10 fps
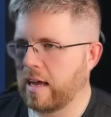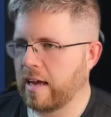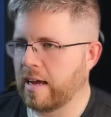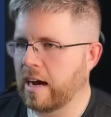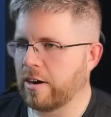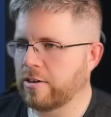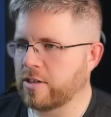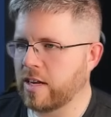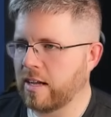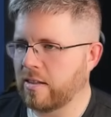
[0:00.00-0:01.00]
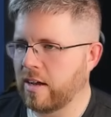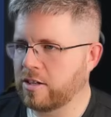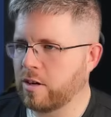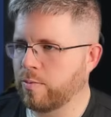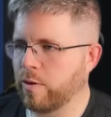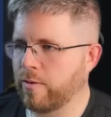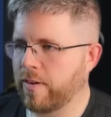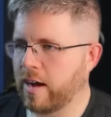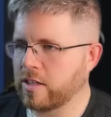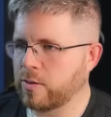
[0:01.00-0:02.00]
It got her psychological
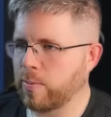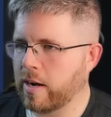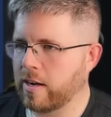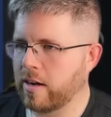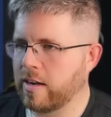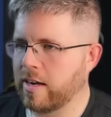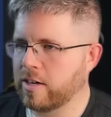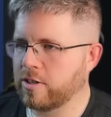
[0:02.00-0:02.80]
profile spot on here.